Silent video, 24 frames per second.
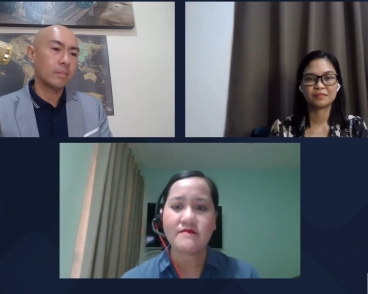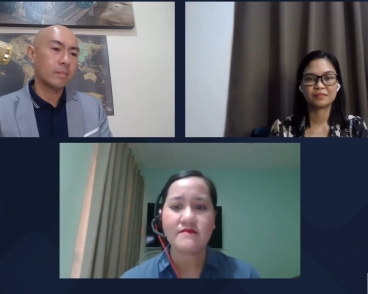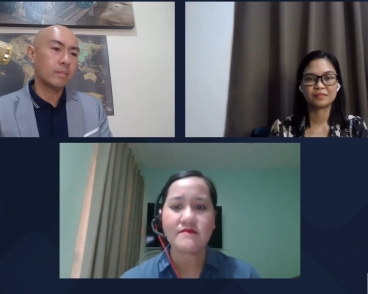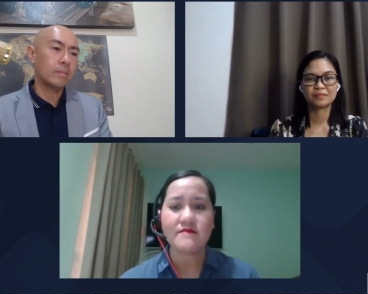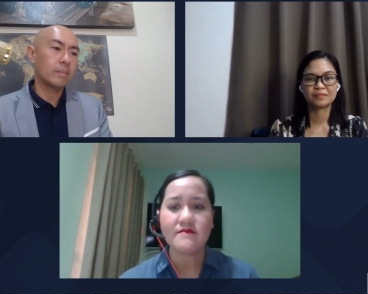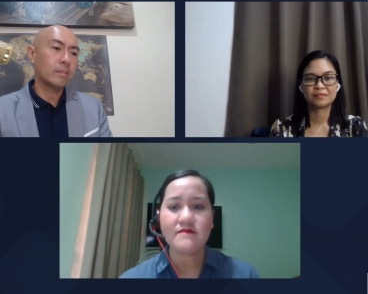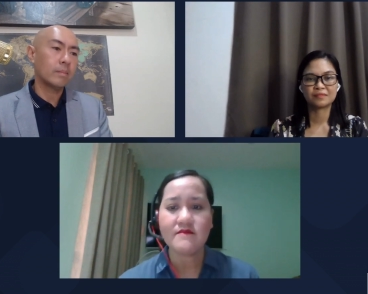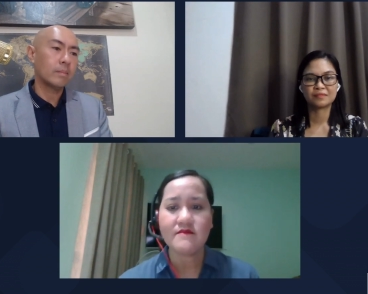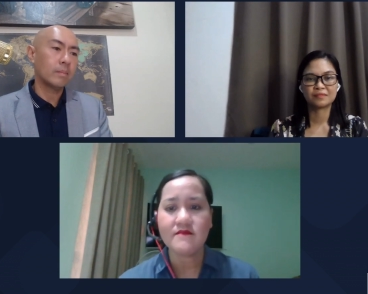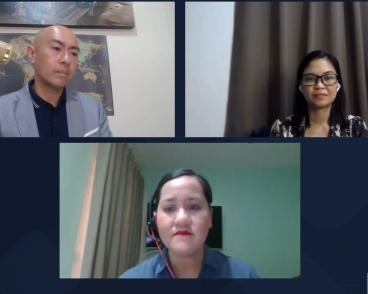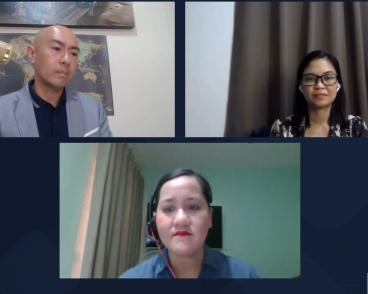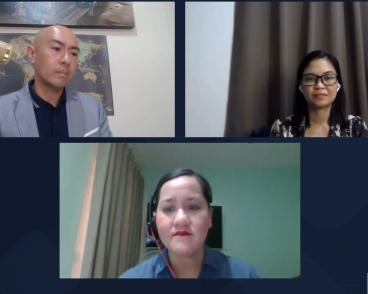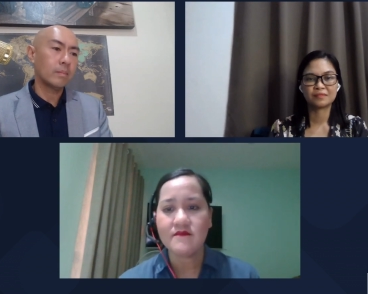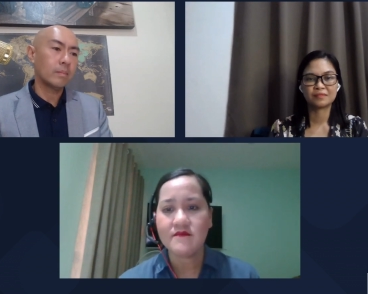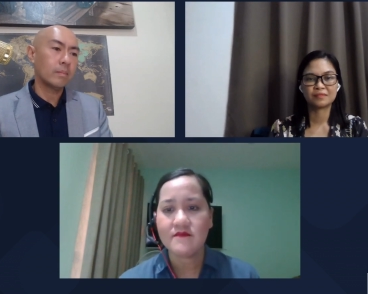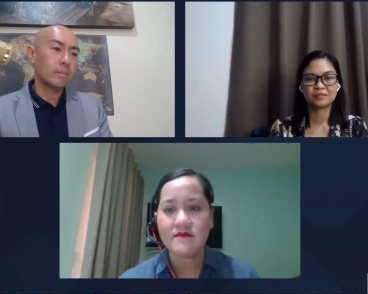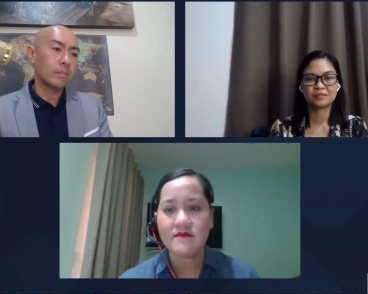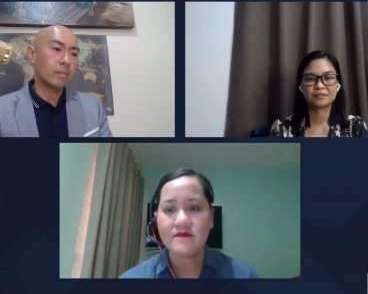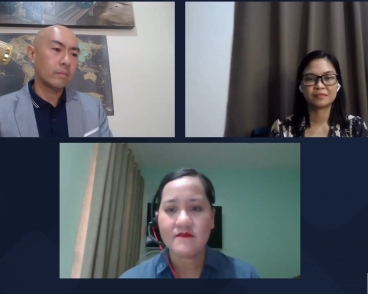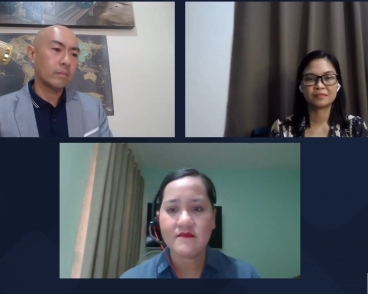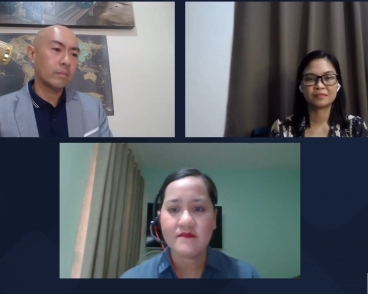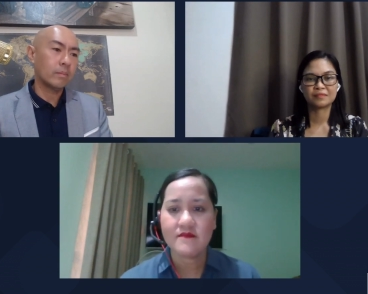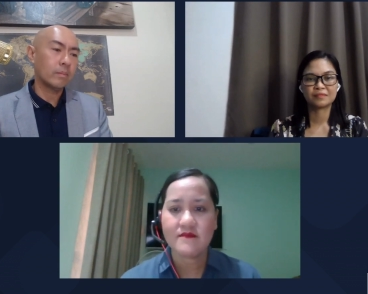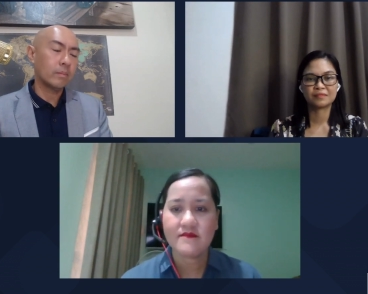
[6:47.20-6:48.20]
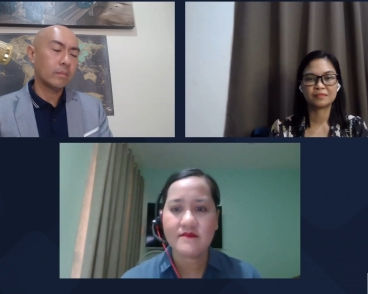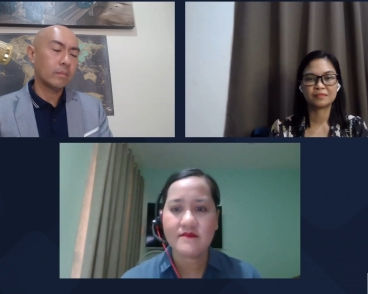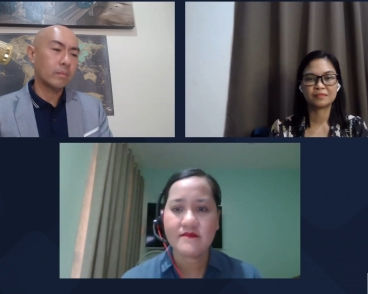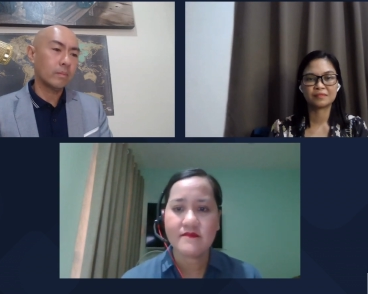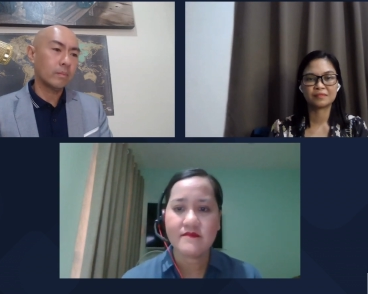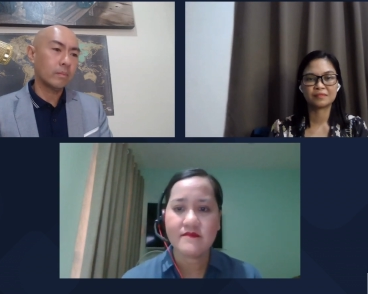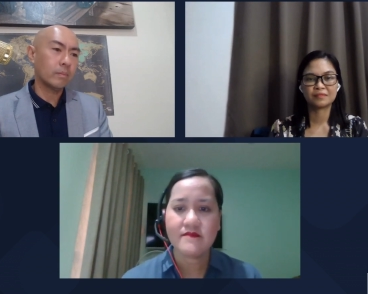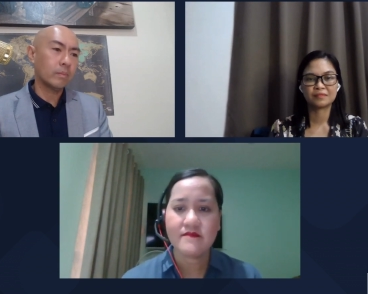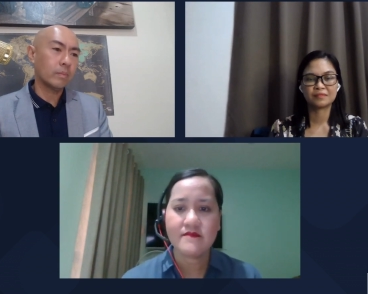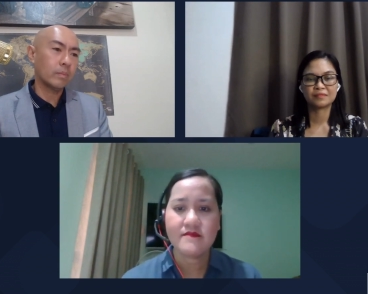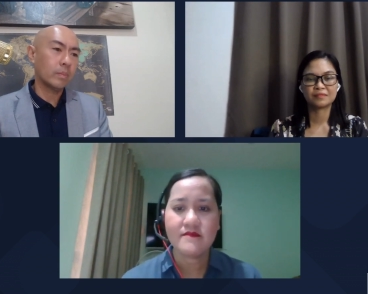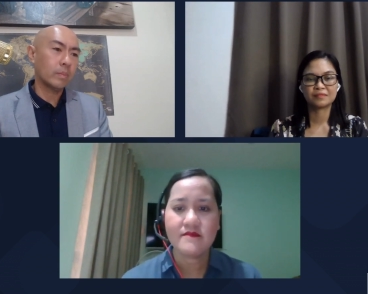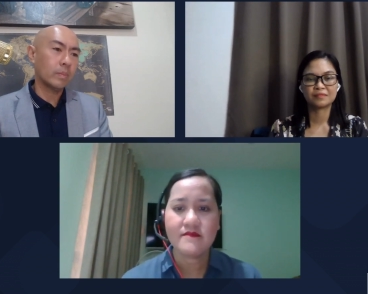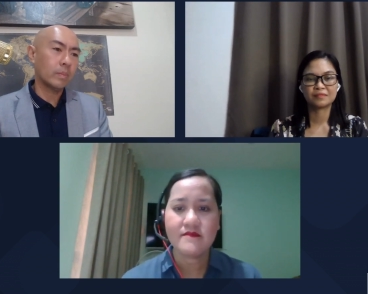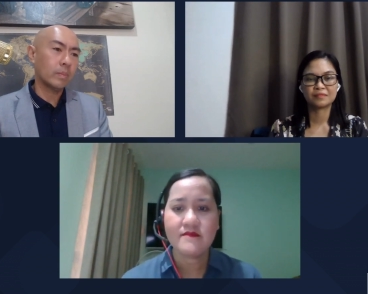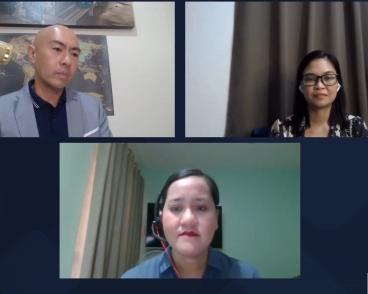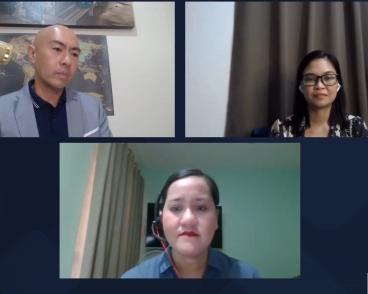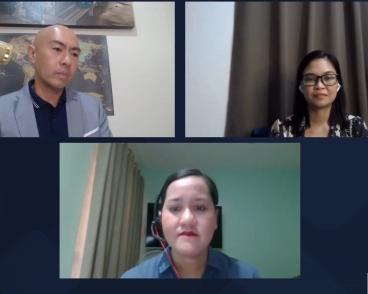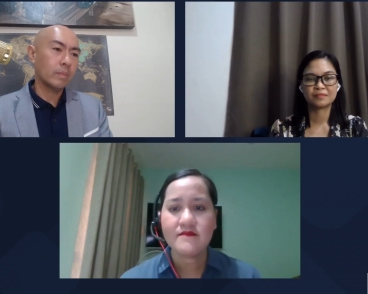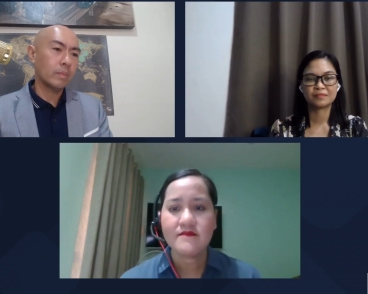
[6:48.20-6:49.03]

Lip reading: [no speech]